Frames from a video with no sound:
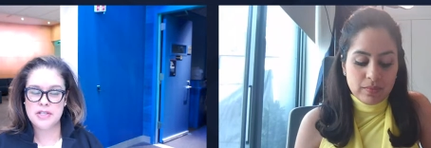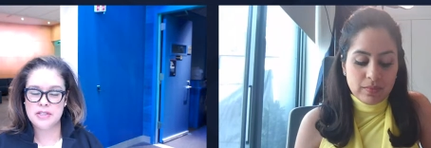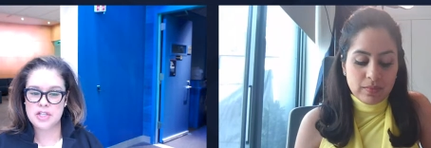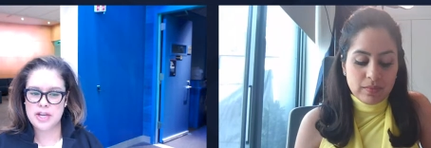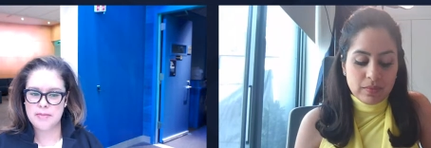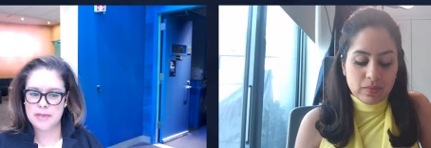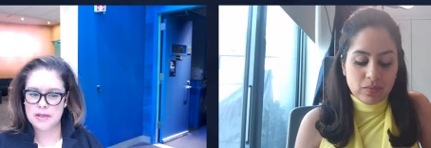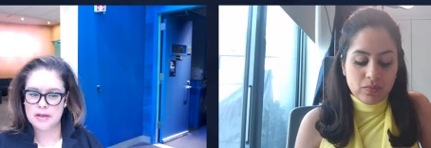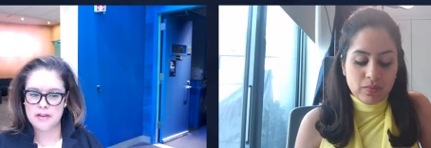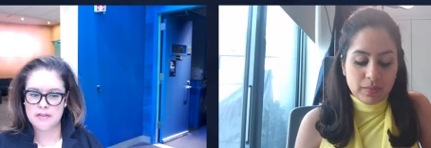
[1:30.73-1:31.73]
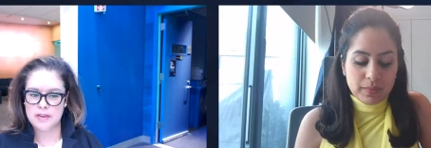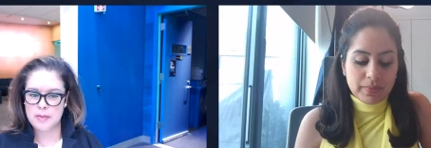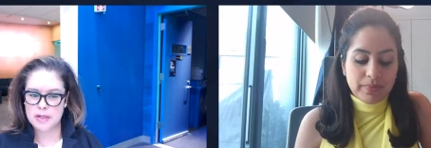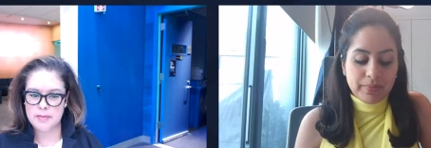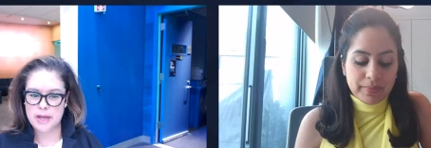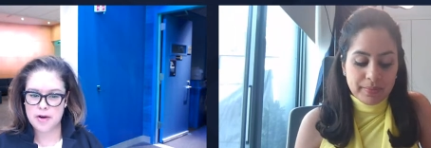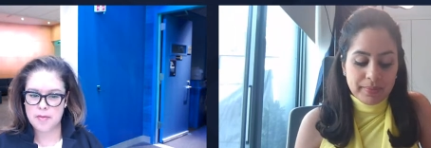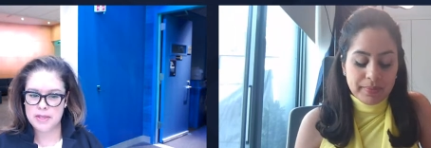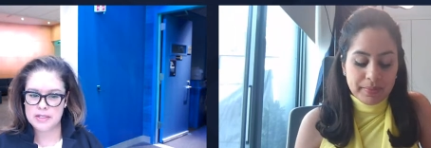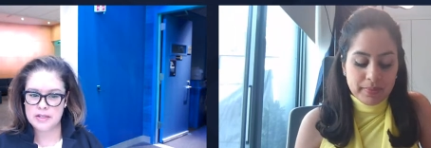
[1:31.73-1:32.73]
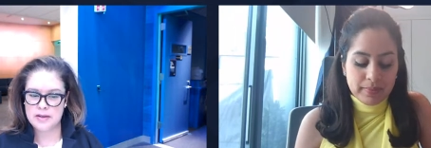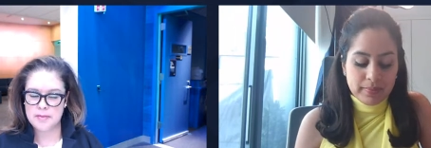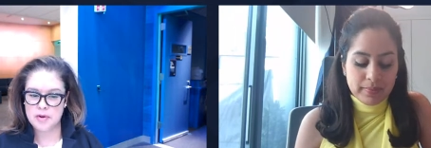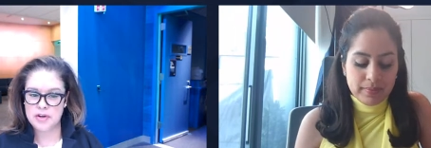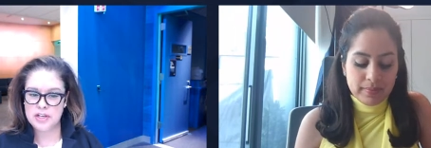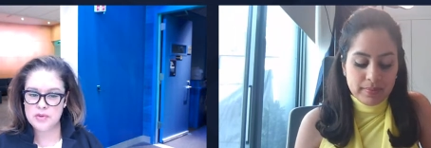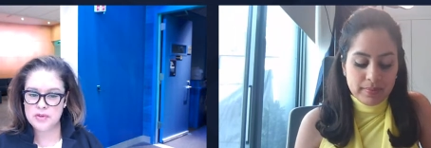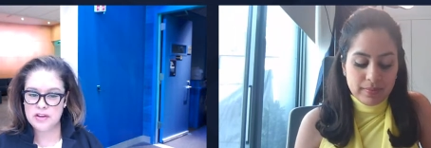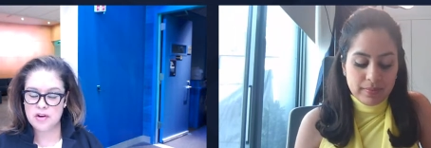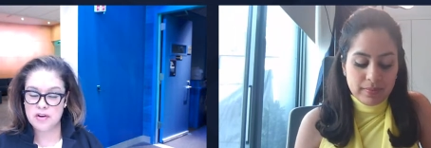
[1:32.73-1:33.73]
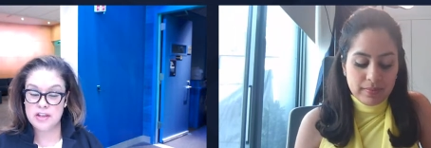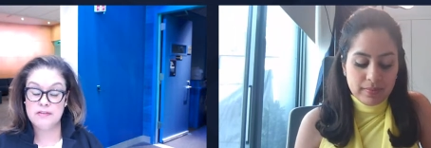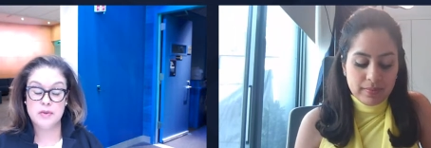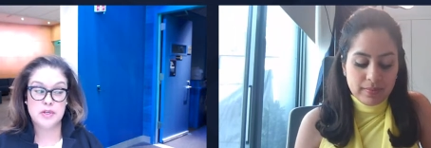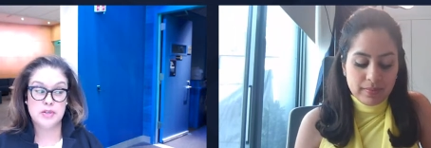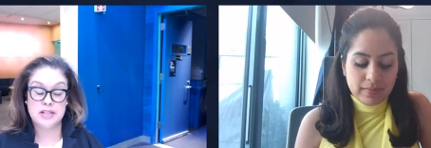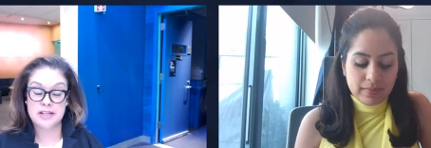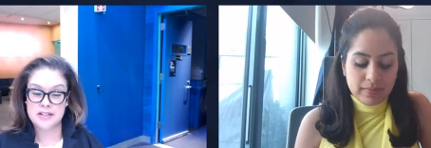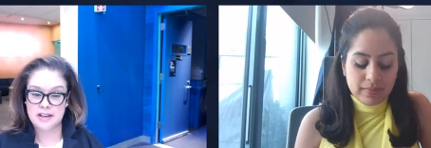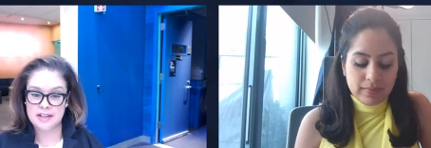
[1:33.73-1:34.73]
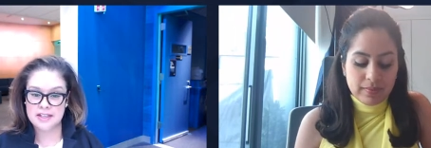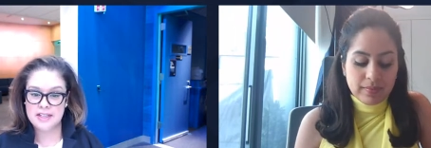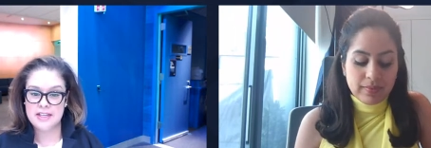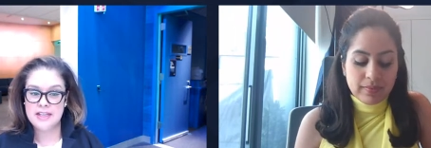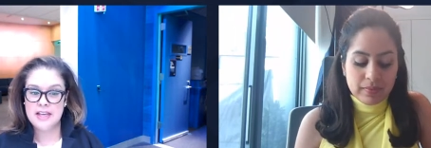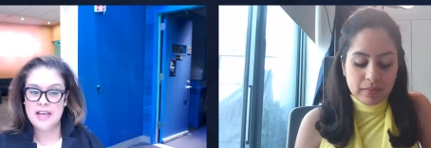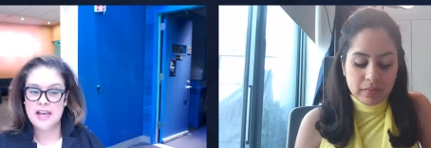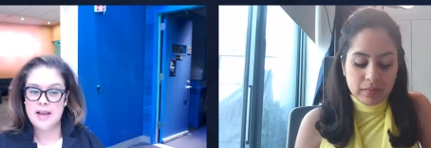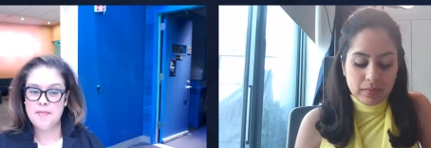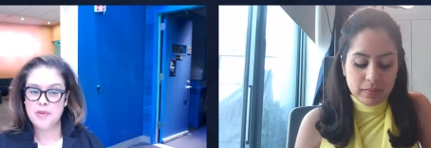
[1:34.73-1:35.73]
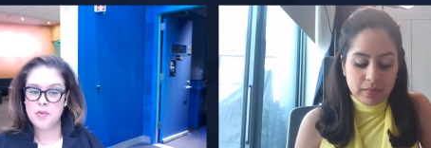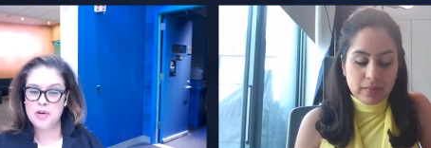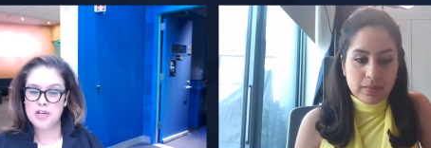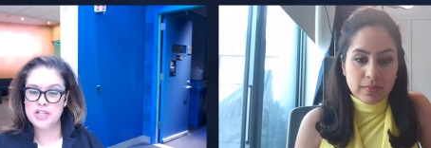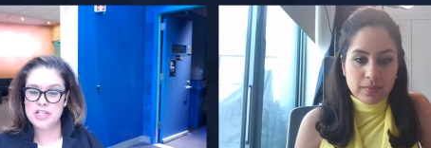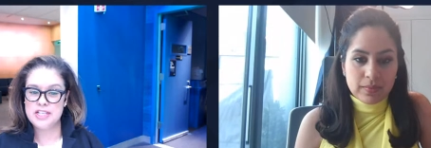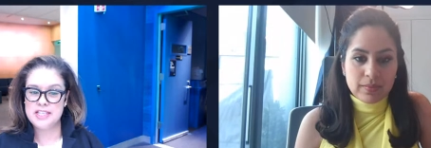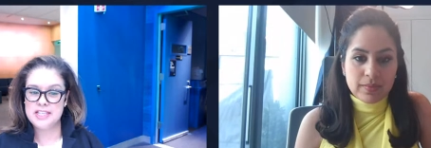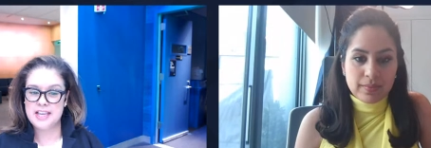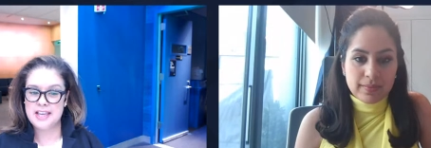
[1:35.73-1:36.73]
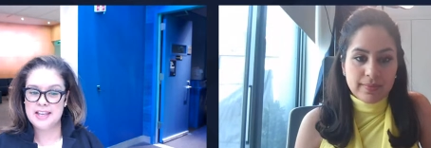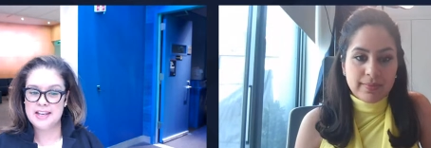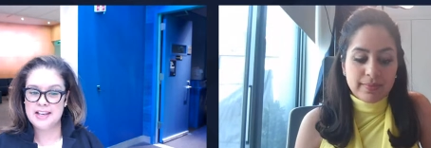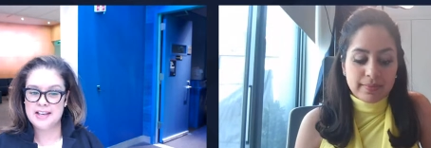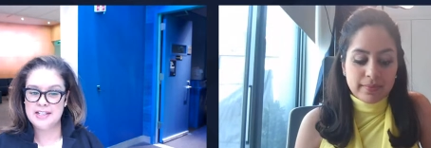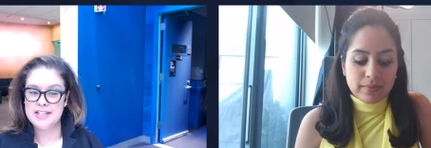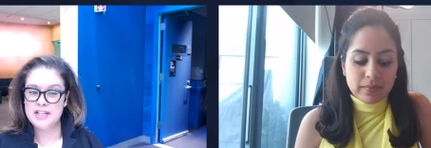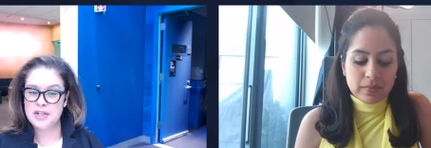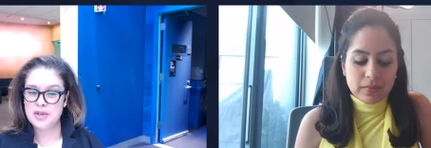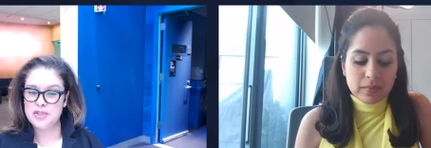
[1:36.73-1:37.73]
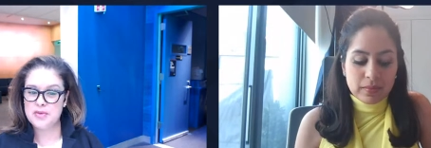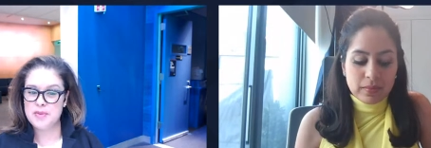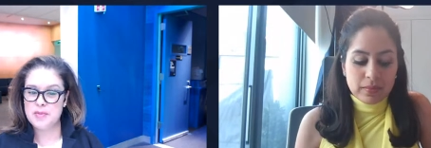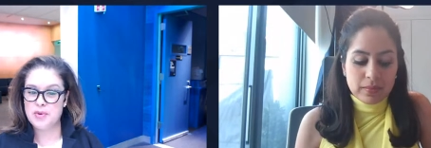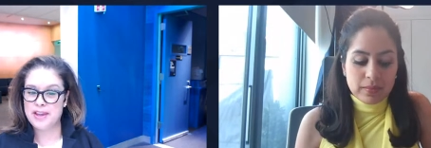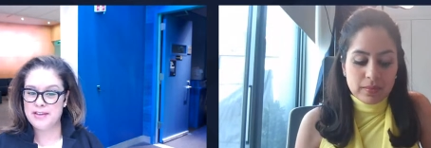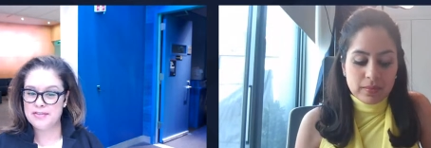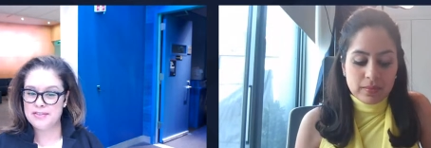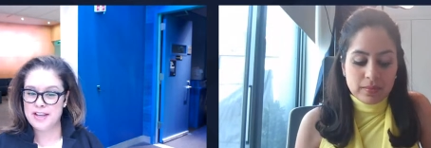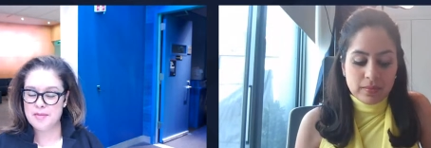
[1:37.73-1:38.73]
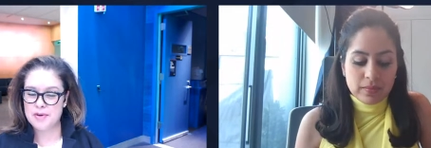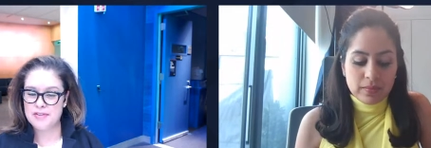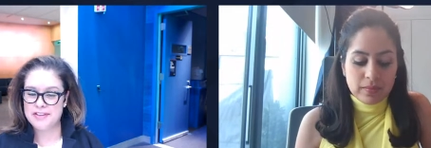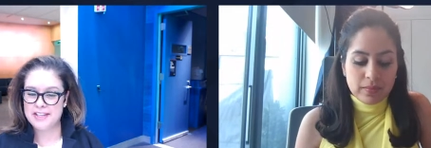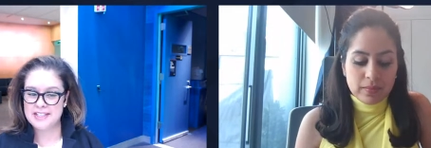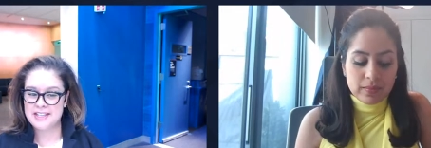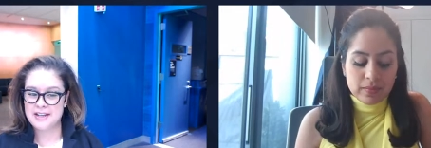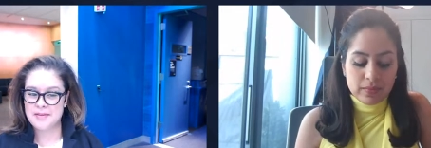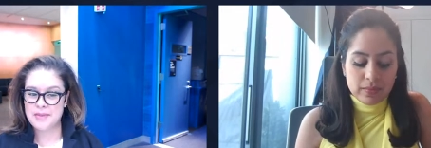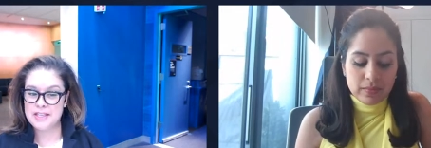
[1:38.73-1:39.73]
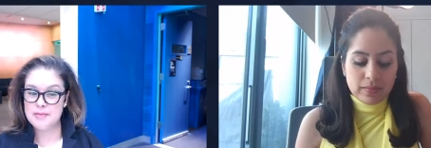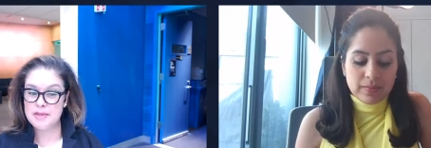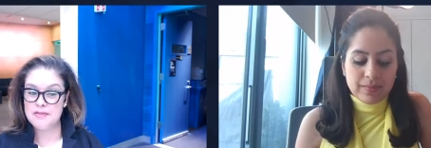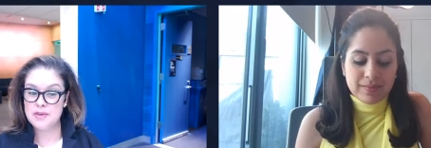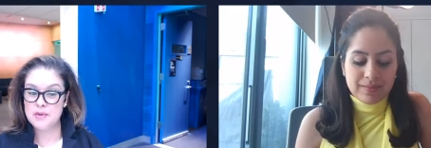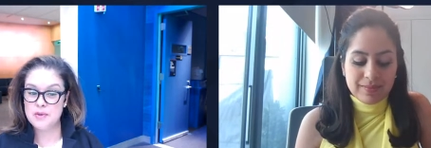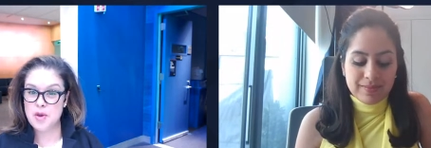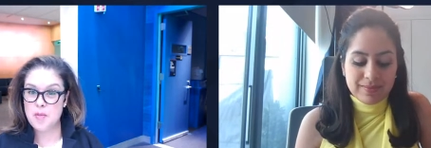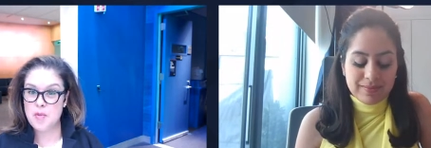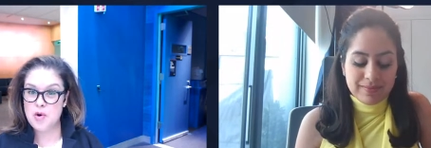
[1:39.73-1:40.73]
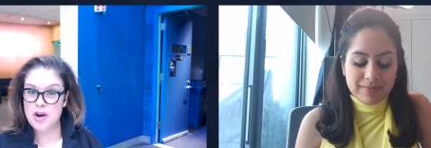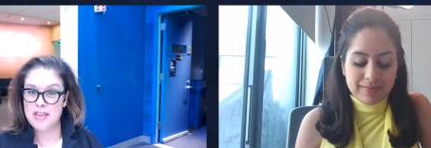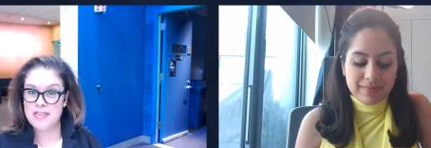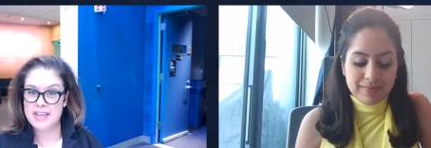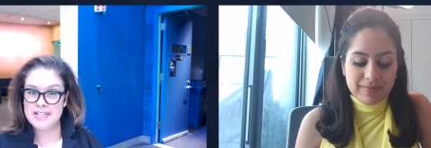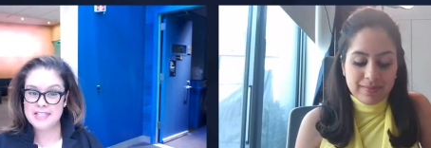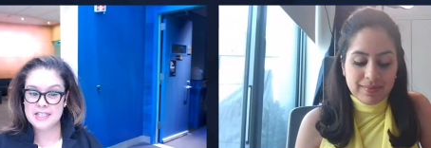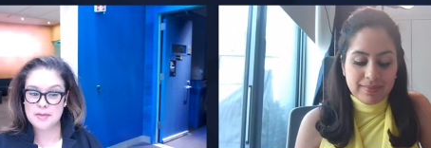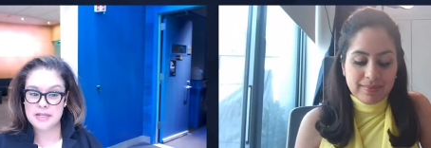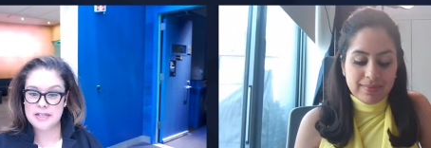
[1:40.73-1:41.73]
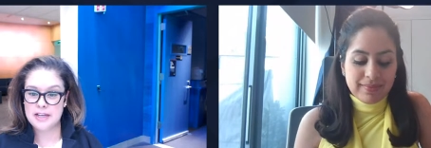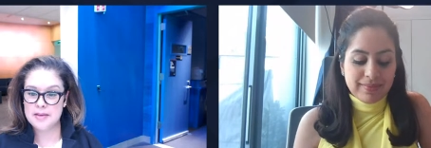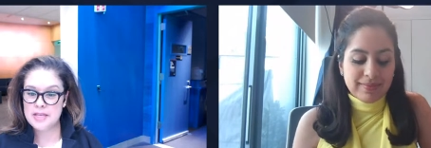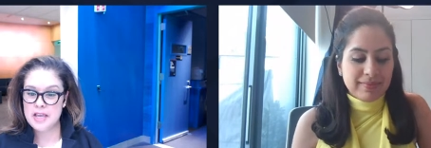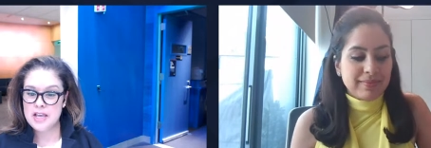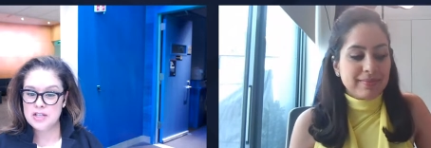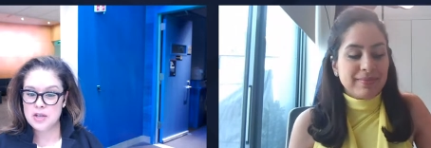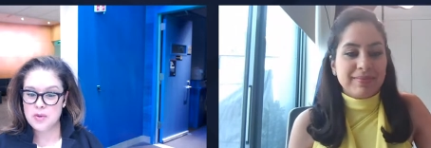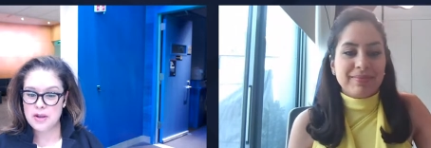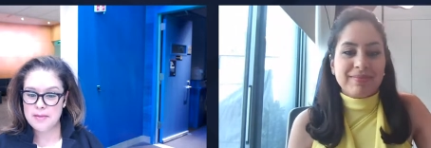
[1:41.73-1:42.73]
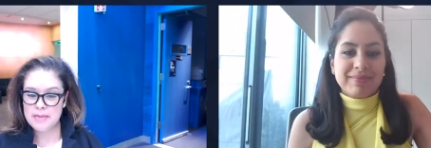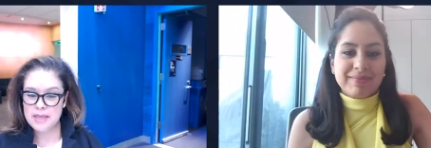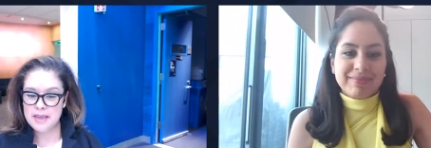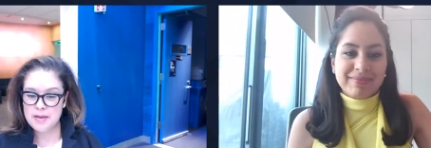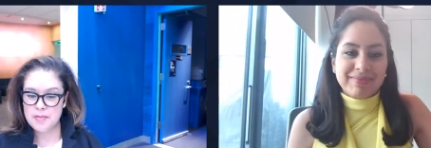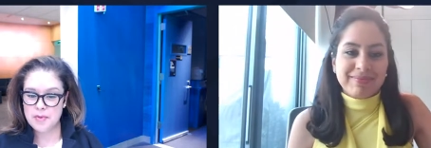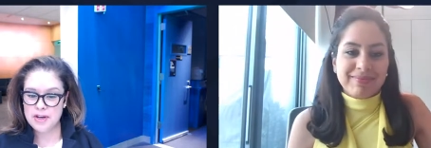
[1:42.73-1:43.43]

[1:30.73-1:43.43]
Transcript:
Speaker 1: a champion of female empowerment. Um, her, her influential TED Talk, um, where she said uh, to teach girls to be brave, not perfect, has been viewed more than 6 million times. So let me bring